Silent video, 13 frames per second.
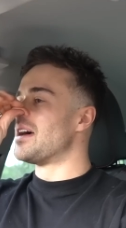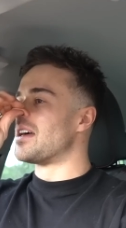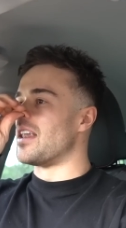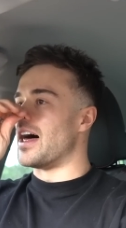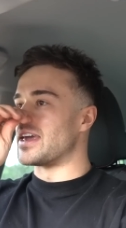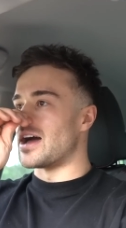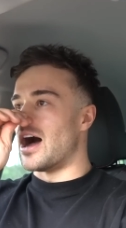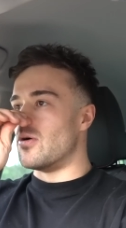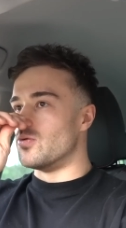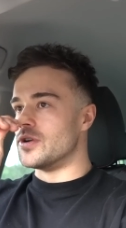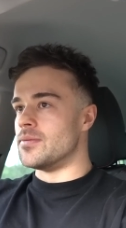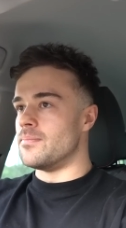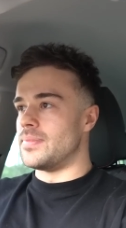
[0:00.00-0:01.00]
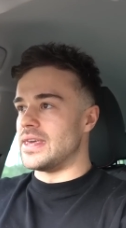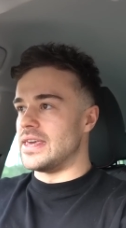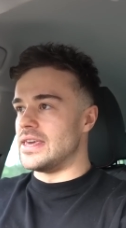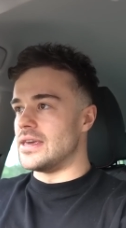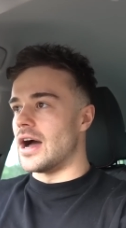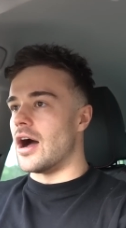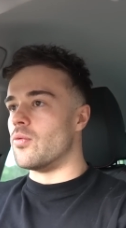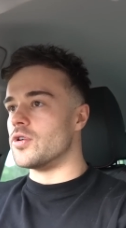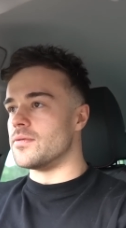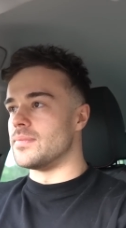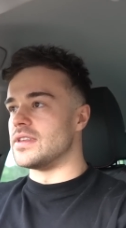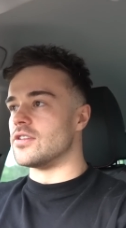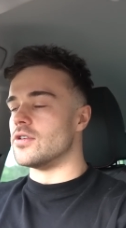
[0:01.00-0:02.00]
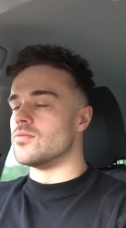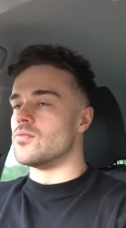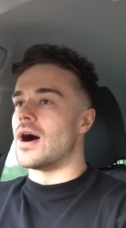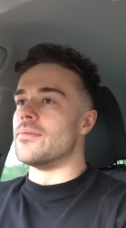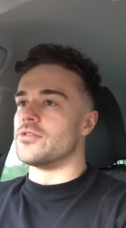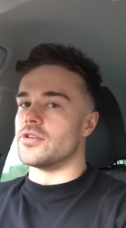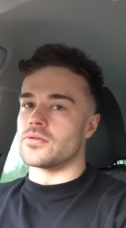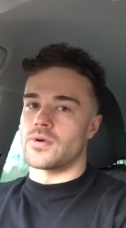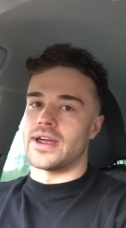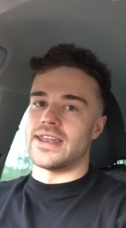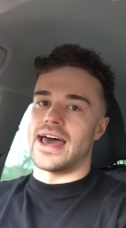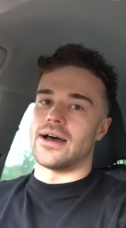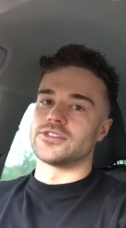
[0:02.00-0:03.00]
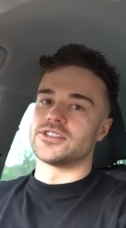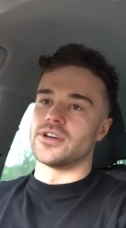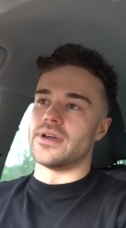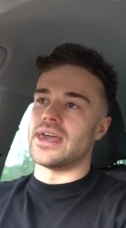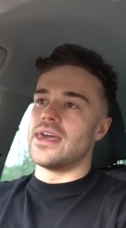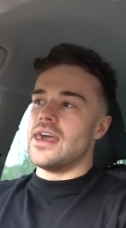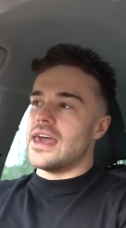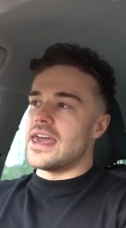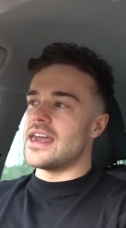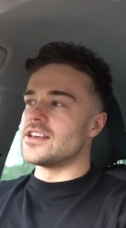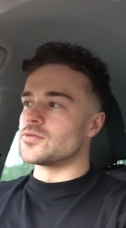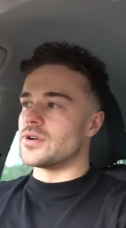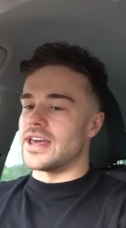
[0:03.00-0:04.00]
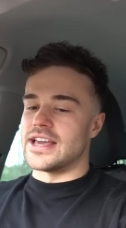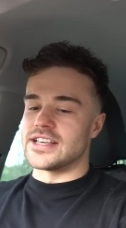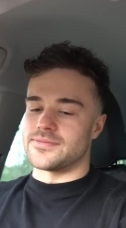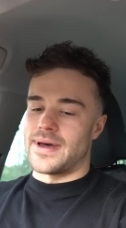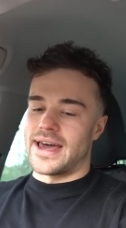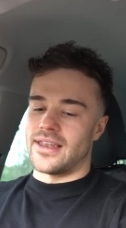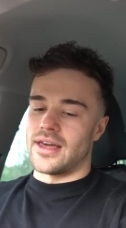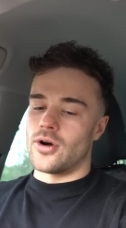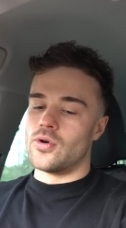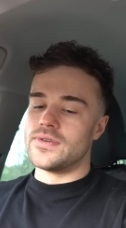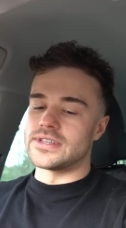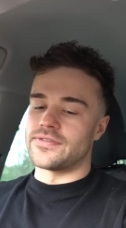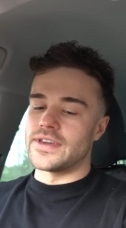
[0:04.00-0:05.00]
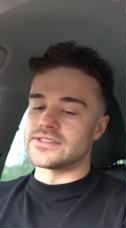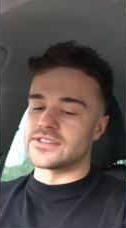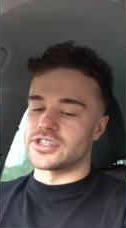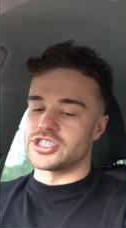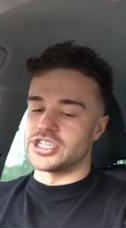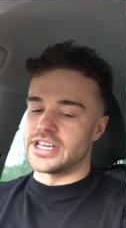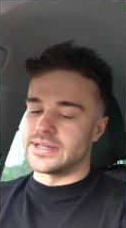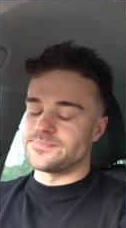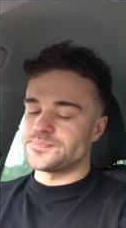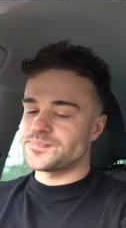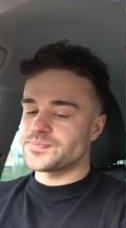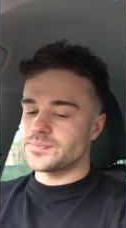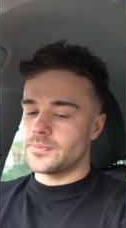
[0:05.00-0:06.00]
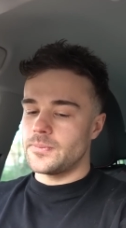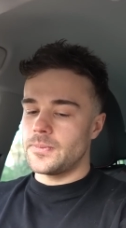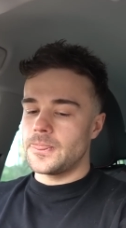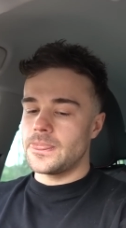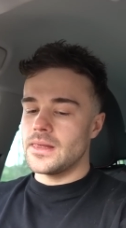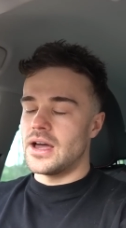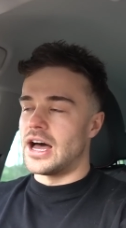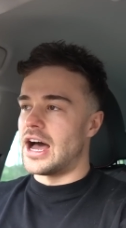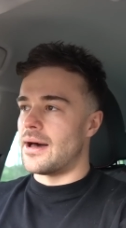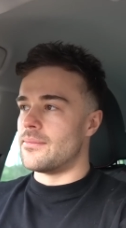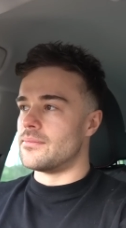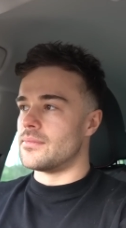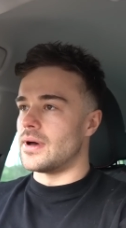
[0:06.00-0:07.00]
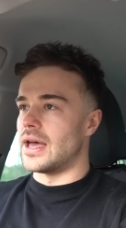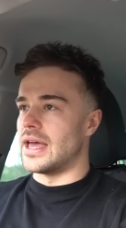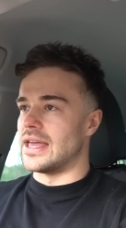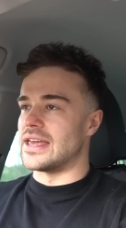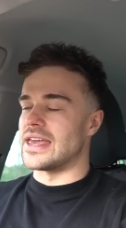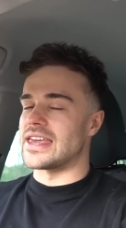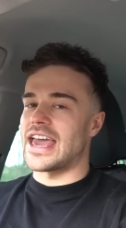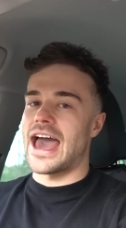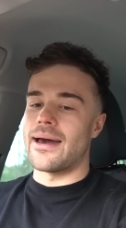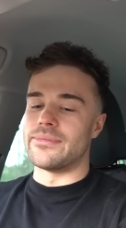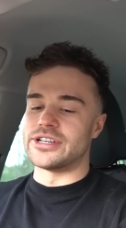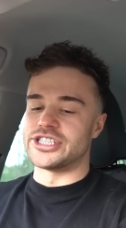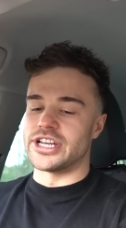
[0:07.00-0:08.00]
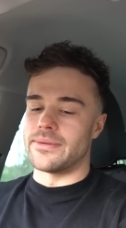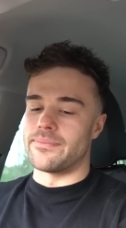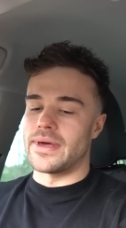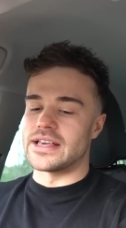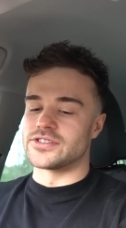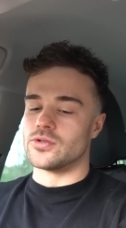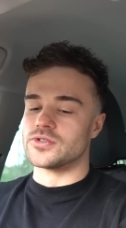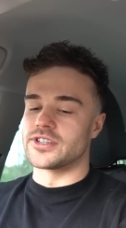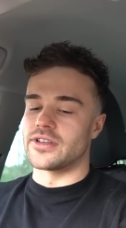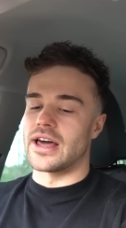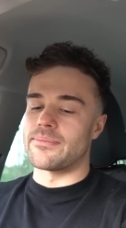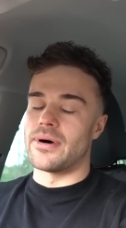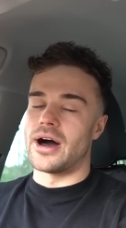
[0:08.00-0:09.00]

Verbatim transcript: like I wouldn't be, I wouldn't be doing what I'm doing right now. So it, it is what it is, man. Like all these things are shit um it, it, can be shit but it's also like